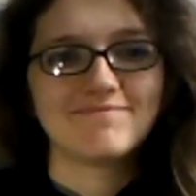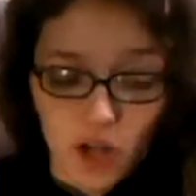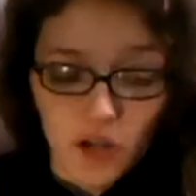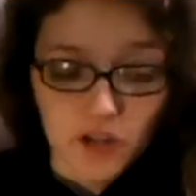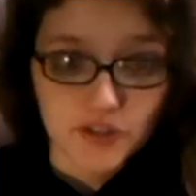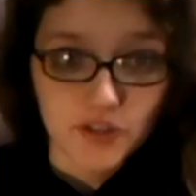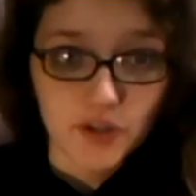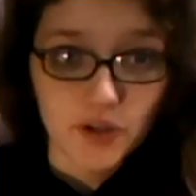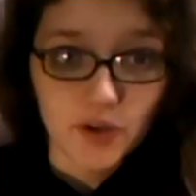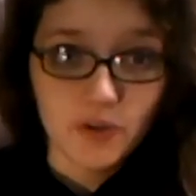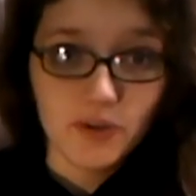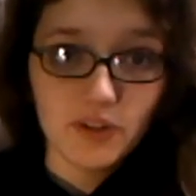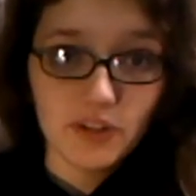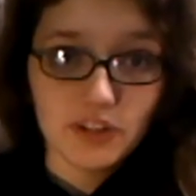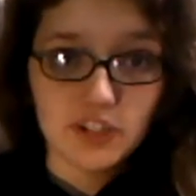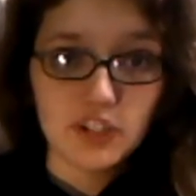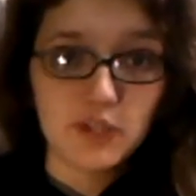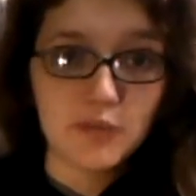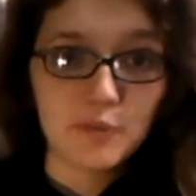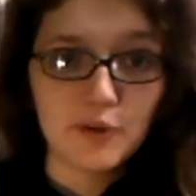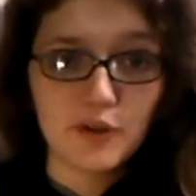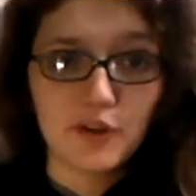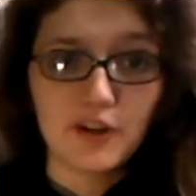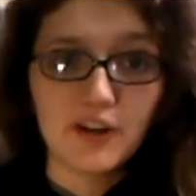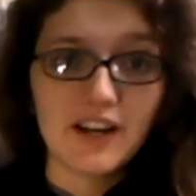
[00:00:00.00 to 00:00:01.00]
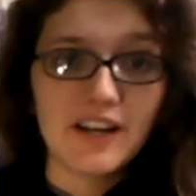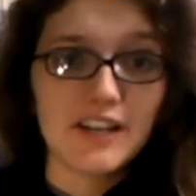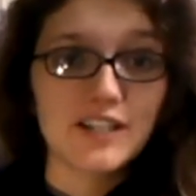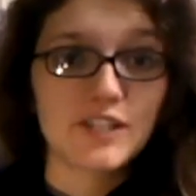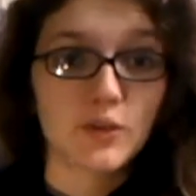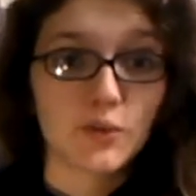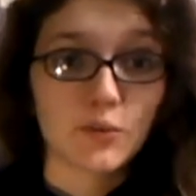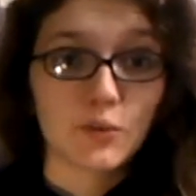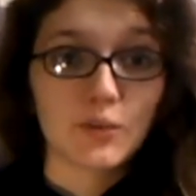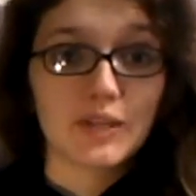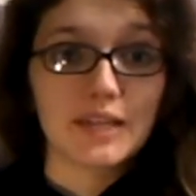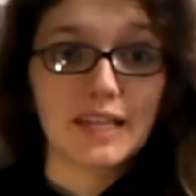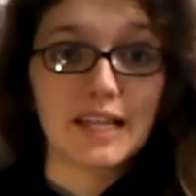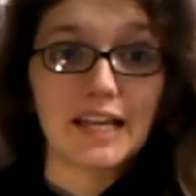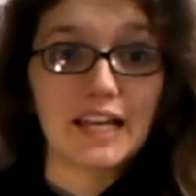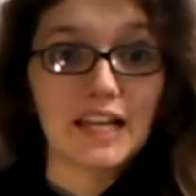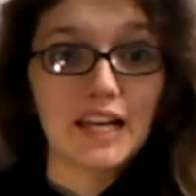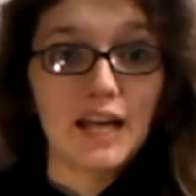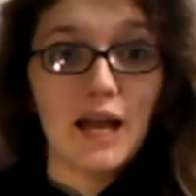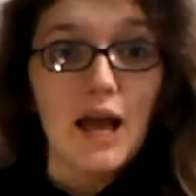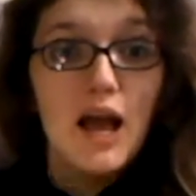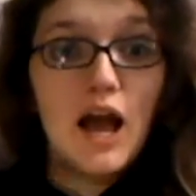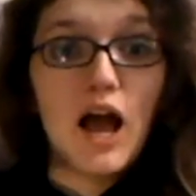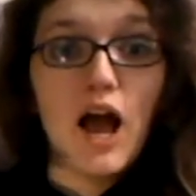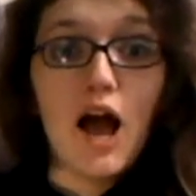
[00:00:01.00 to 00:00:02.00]
Also, Jupiter is
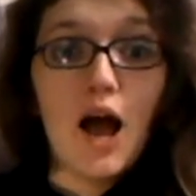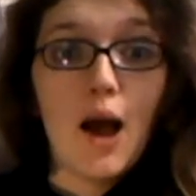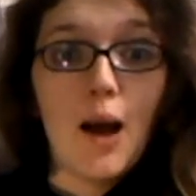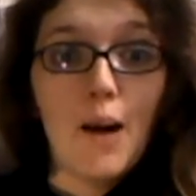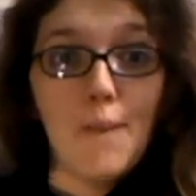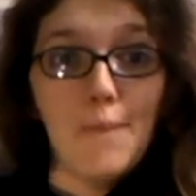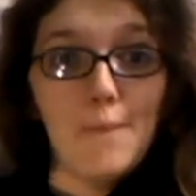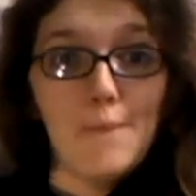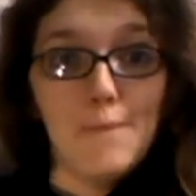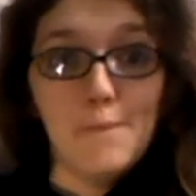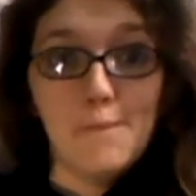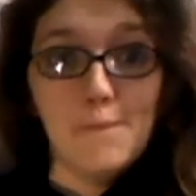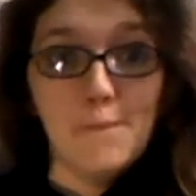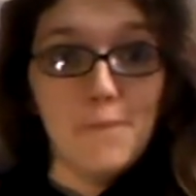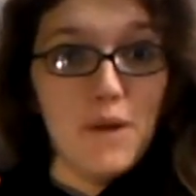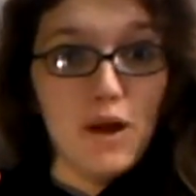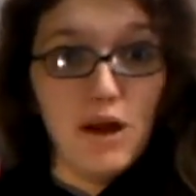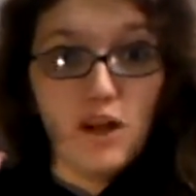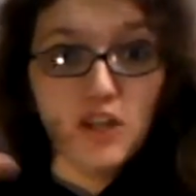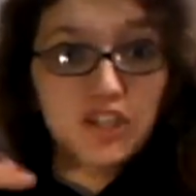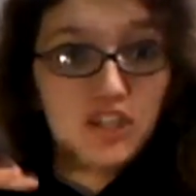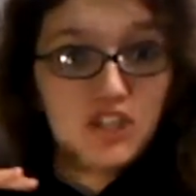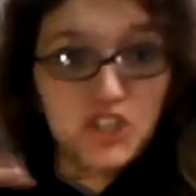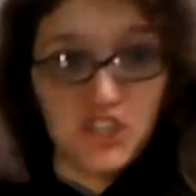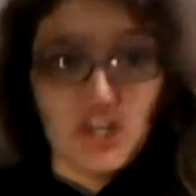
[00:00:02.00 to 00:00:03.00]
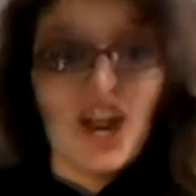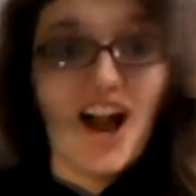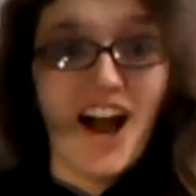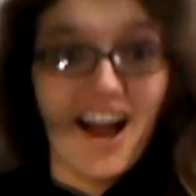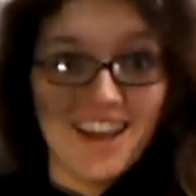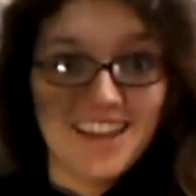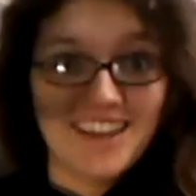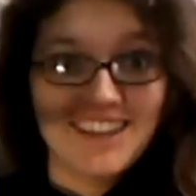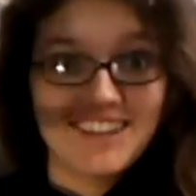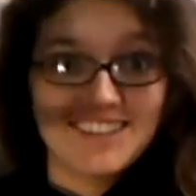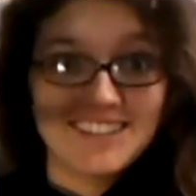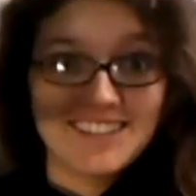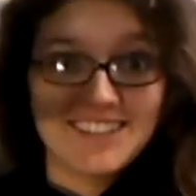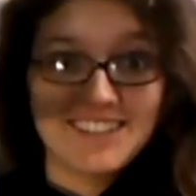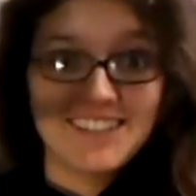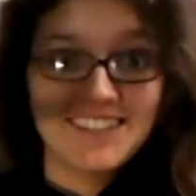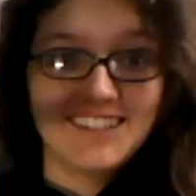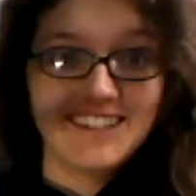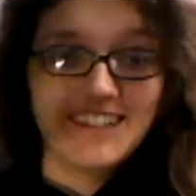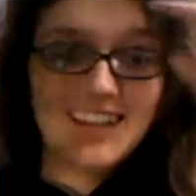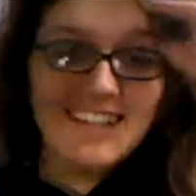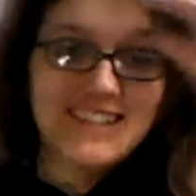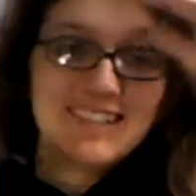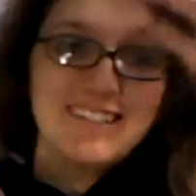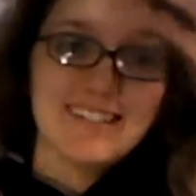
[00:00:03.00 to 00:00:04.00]
really
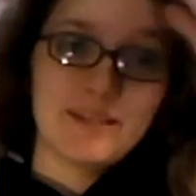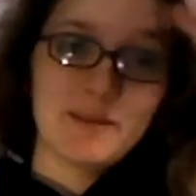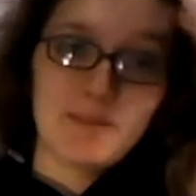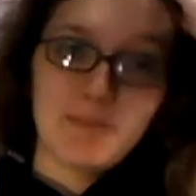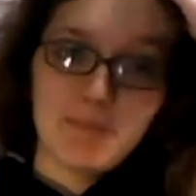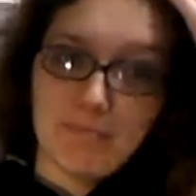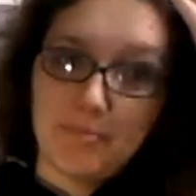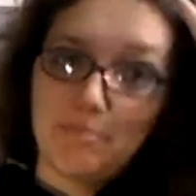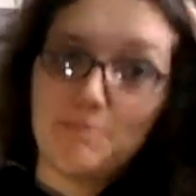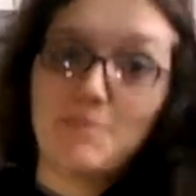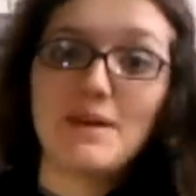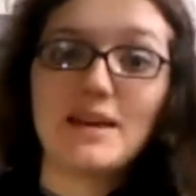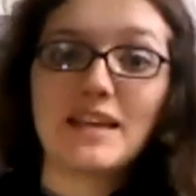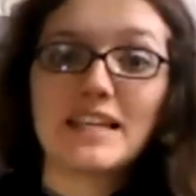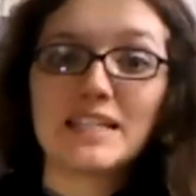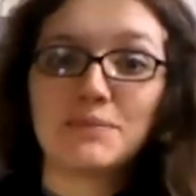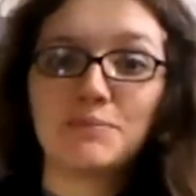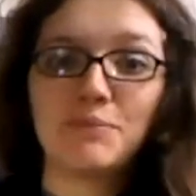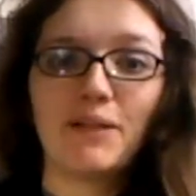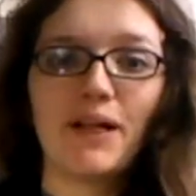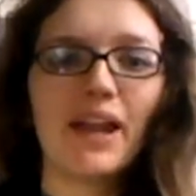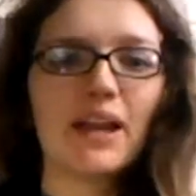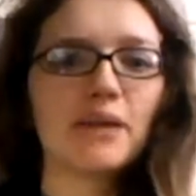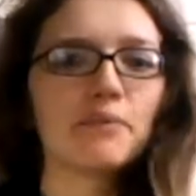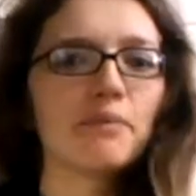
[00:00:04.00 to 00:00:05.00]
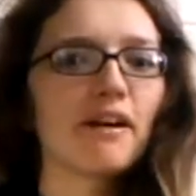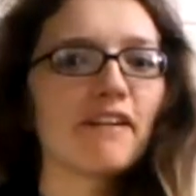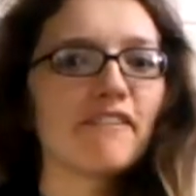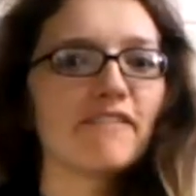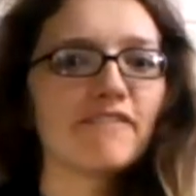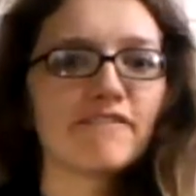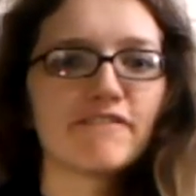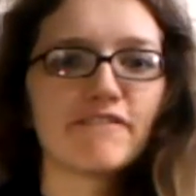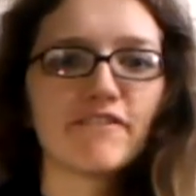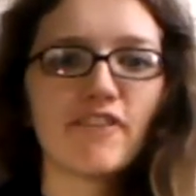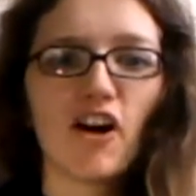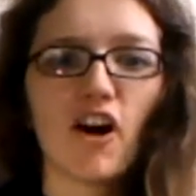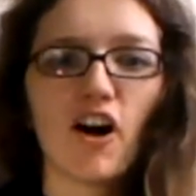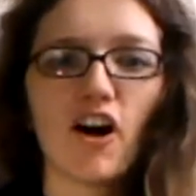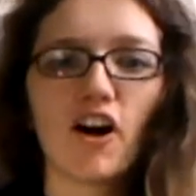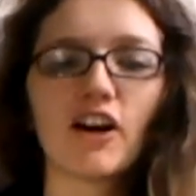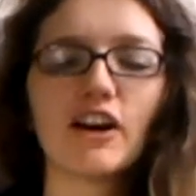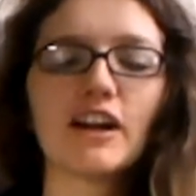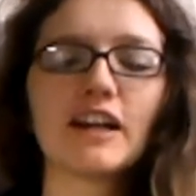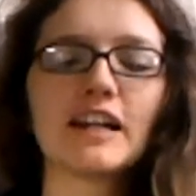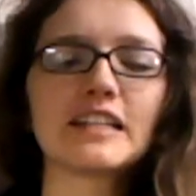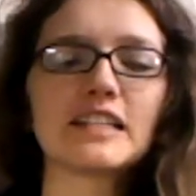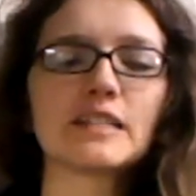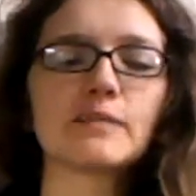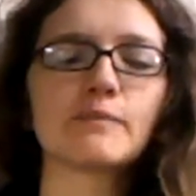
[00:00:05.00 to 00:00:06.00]
giant. It's the biggest planet by far.